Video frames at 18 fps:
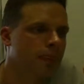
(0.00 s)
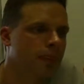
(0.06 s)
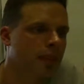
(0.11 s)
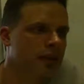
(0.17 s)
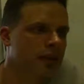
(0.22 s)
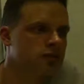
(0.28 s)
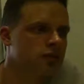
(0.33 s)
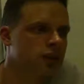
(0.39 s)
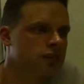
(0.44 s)

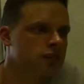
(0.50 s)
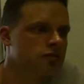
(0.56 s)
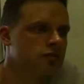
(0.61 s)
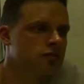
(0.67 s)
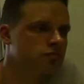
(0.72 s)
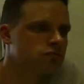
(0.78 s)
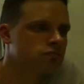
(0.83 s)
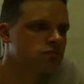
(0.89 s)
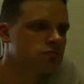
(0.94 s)

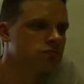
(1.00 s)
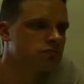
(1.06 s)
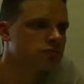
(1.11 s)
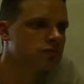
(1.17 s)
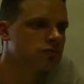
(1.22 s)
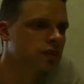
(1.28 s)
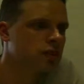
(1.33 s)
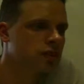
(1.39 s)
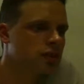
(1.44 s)
That's
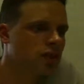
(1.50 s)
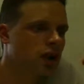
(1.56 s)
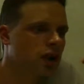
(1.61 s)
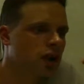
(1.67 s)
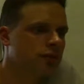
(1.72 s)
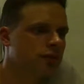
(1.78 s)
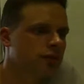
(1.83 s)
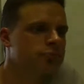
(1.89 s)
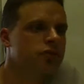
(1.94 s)
a
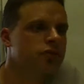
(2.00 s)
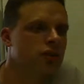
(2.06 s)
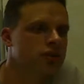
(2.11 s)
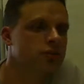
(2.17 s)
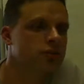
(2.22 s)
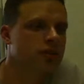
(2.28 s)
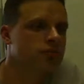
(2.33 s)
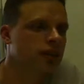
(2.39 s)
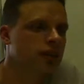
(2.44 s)
kind of
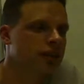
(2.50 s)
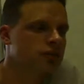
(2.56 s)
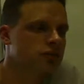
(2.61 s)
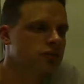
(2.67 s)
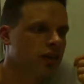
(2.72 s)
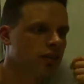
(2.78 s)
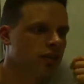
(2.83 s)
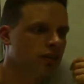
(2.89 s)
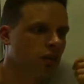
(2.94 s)
approximate
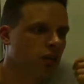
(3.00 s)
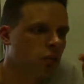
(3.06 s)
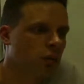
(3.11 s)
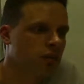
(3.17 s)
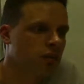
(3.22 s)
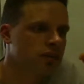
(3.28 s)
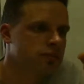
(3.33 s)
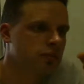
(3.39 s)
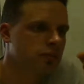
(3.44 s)
rendering of
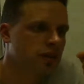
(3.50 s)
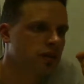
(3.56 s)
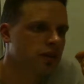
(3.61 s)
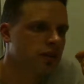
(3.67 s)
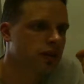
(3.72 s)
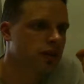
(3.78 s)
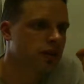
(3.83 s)
what this method